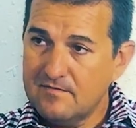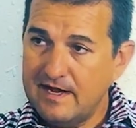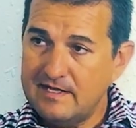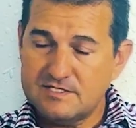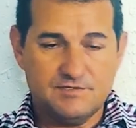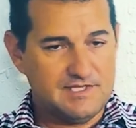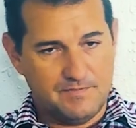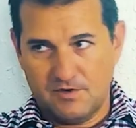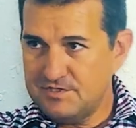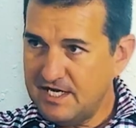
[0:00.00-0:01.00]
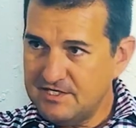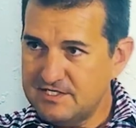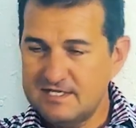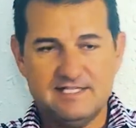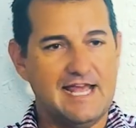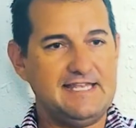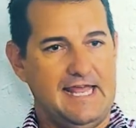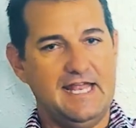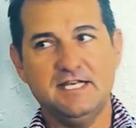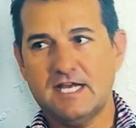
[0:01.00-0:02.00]
Right. So zip code changes it. Debt
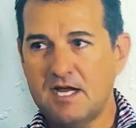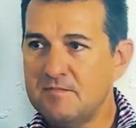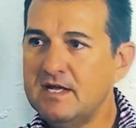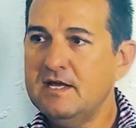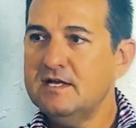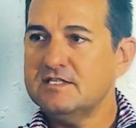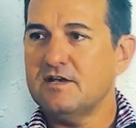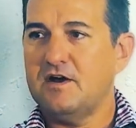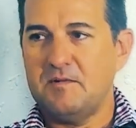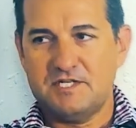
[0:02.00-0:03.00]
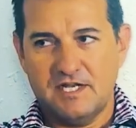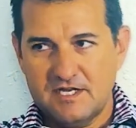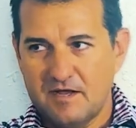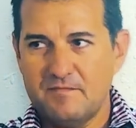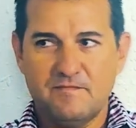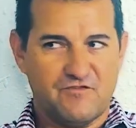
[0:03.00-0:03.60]
to income. So how much income